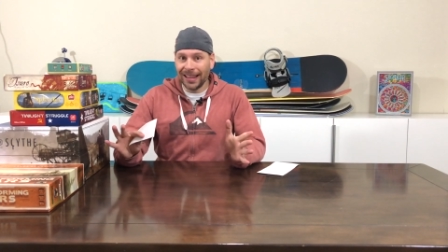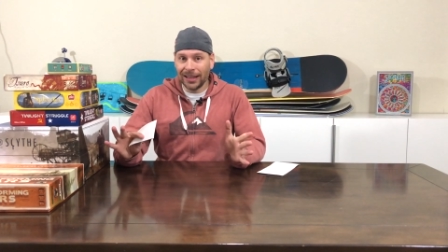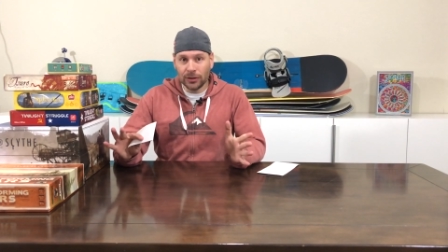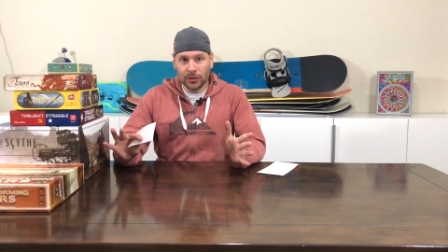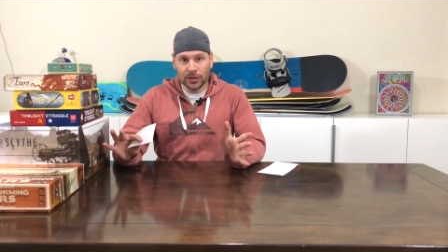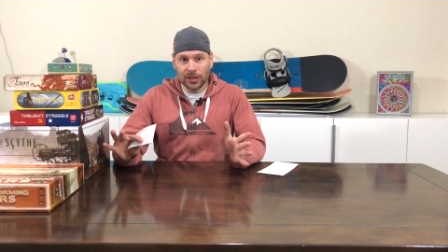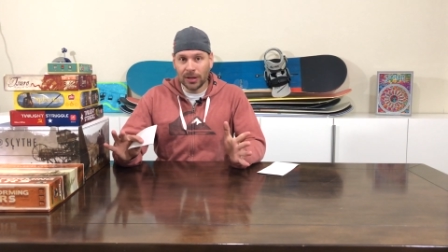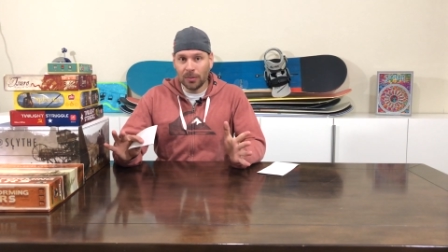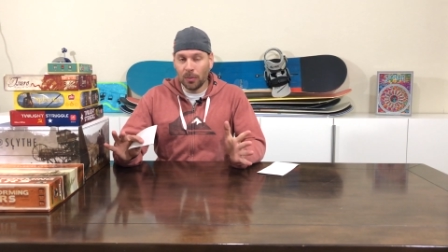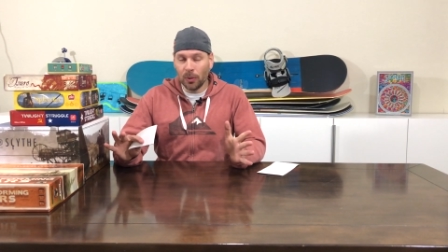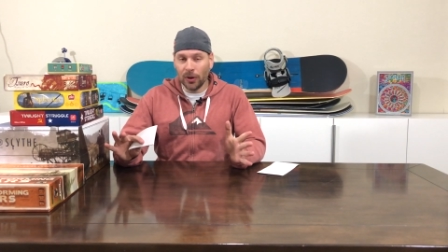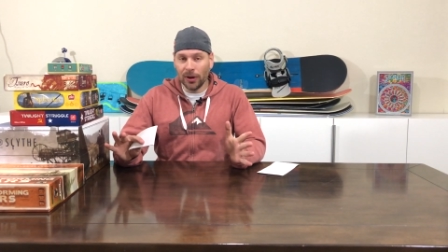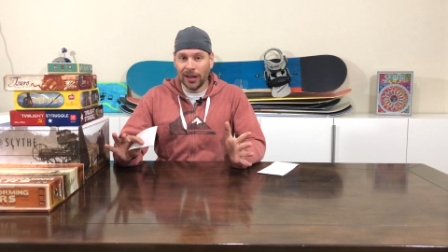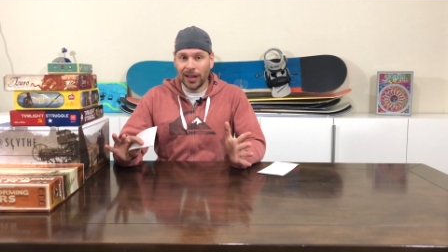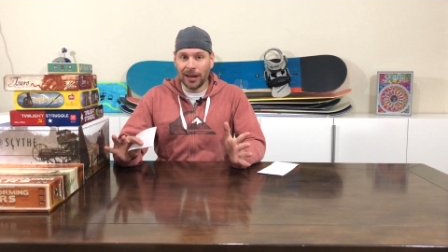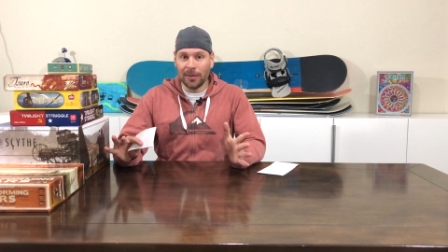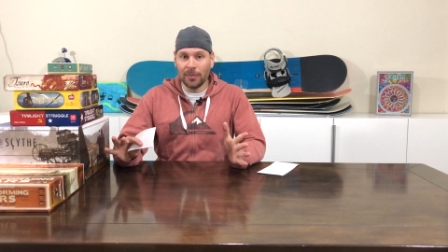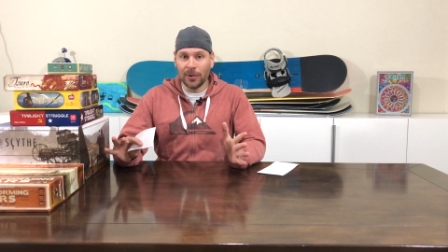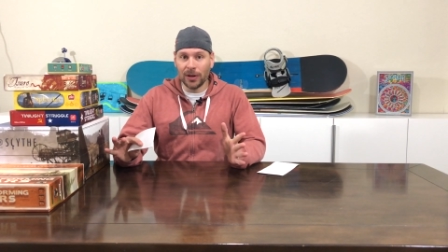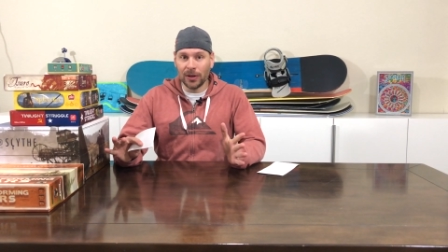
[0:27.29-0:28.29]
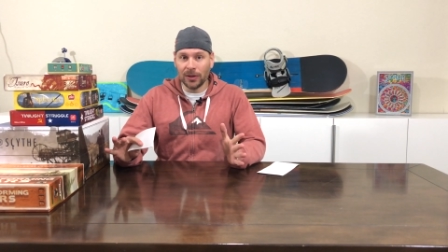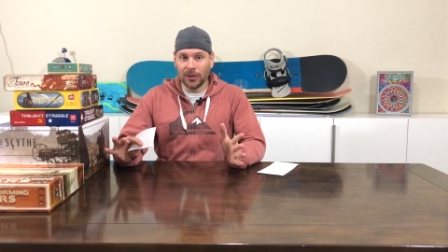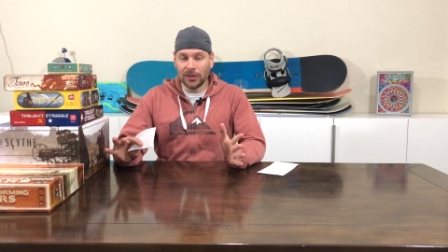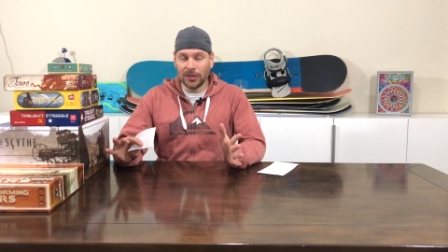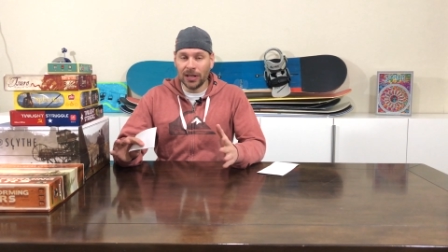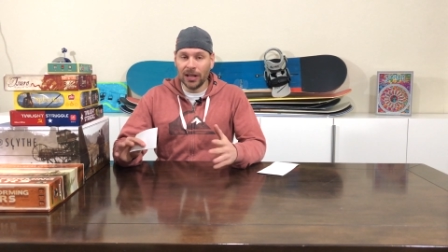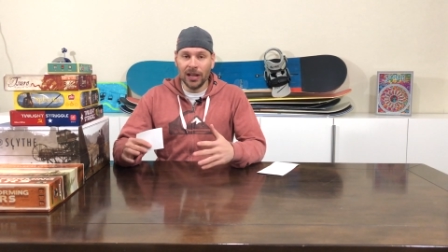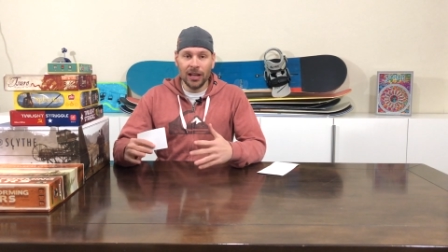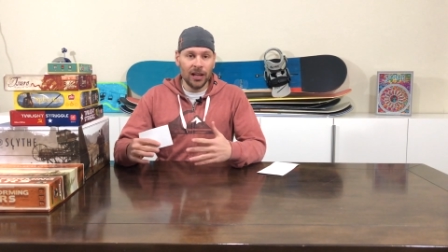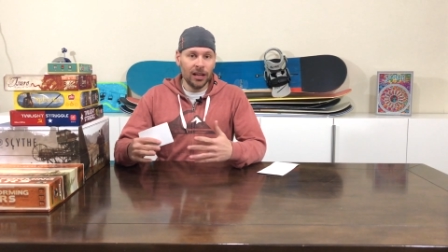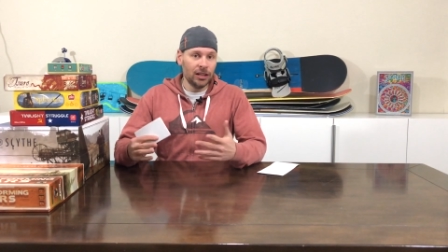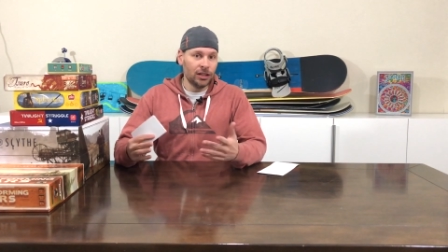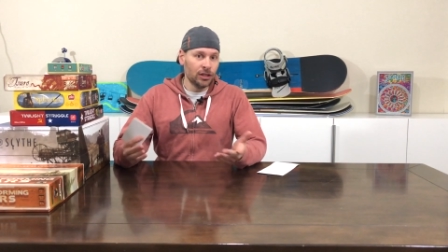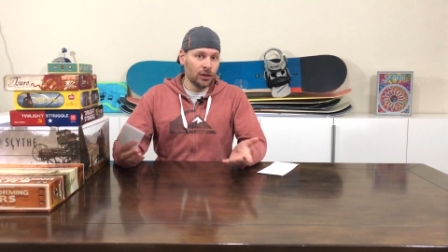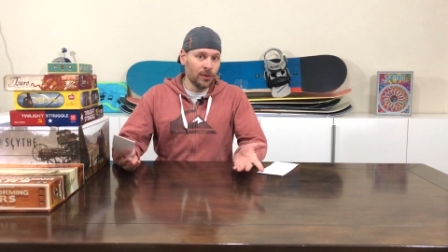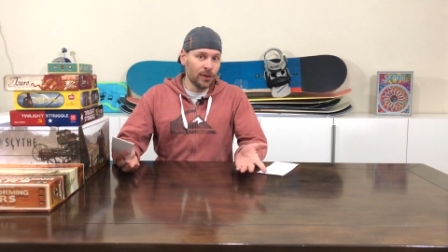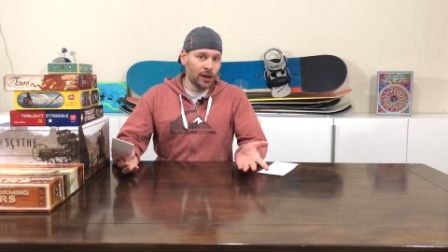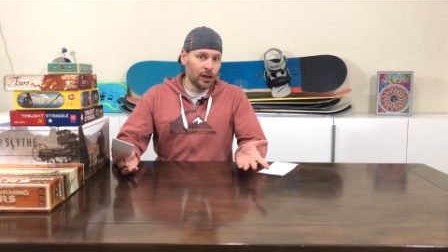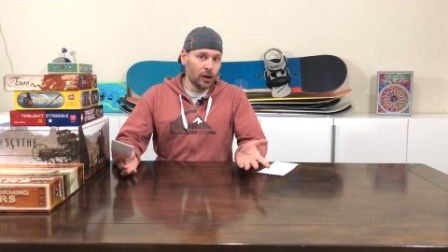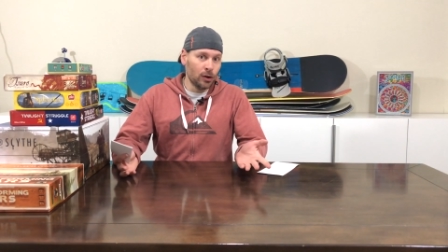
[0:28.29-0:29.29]
interesting board game news, and
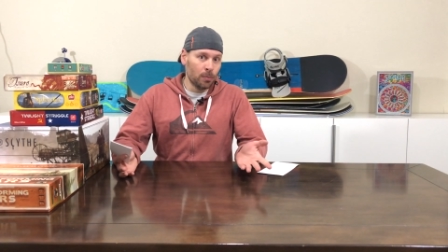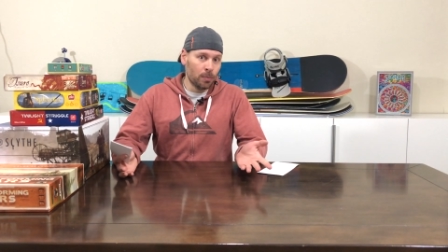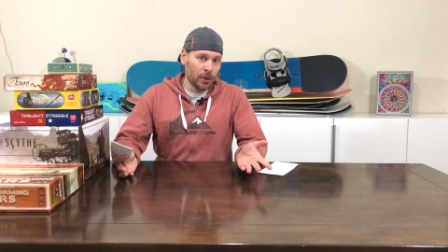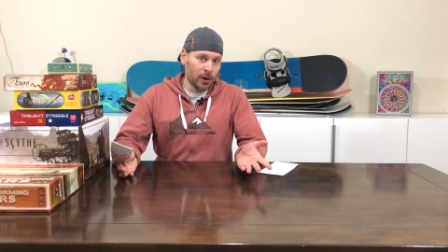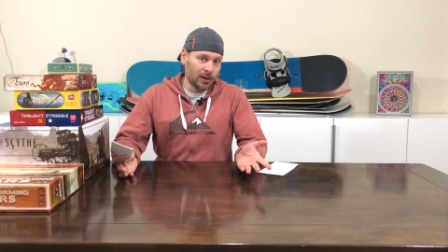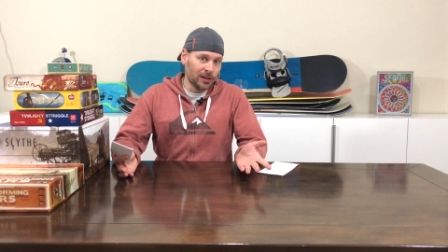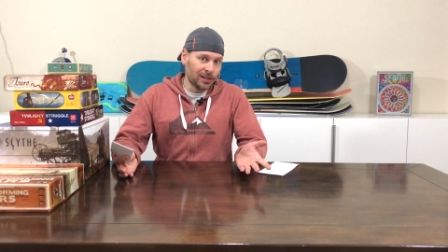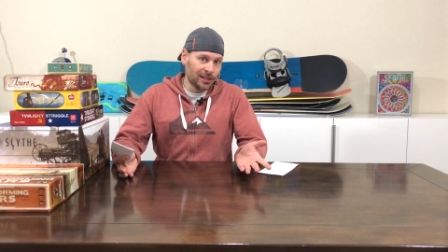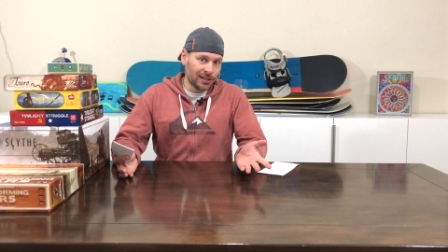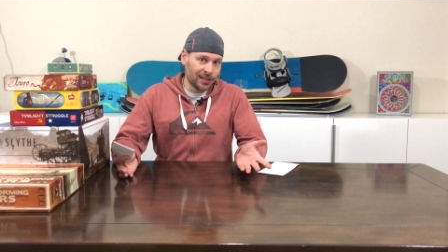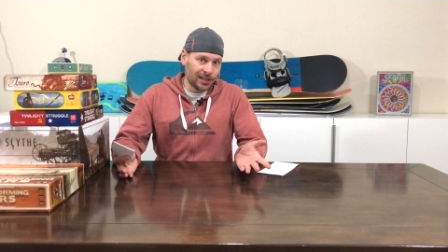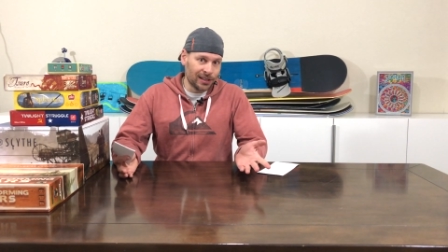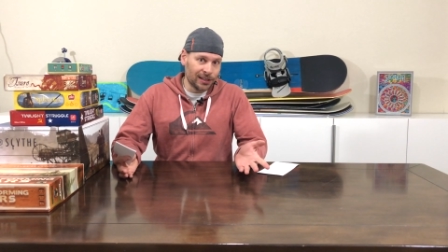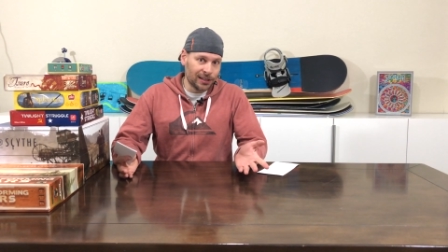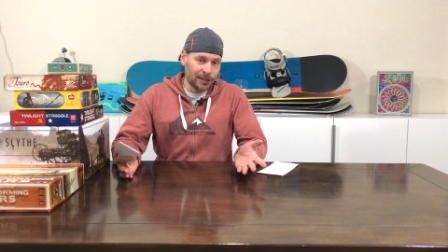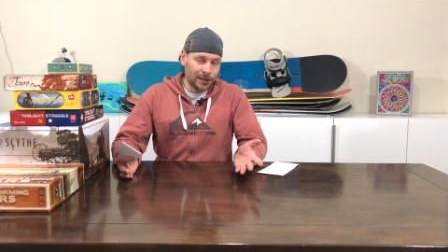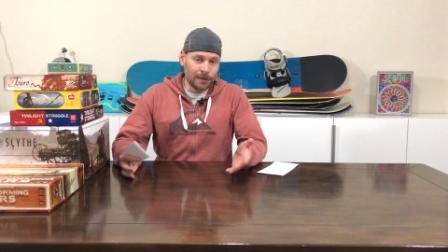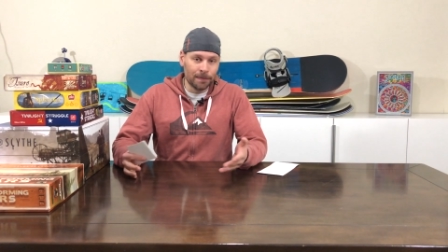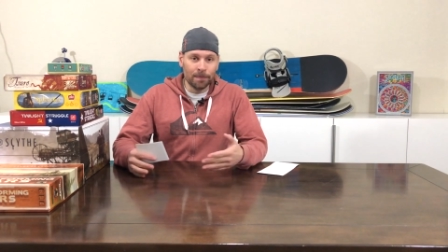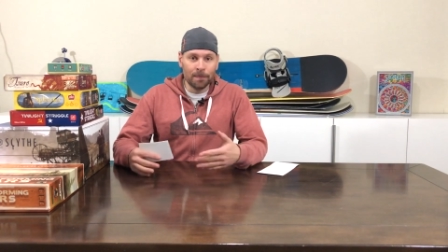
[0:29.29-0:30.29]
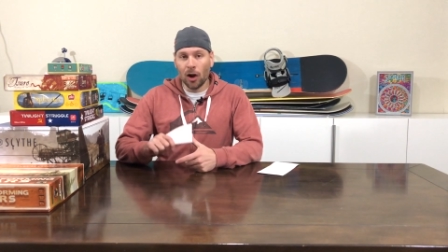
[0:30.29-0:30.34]
show any new purchases.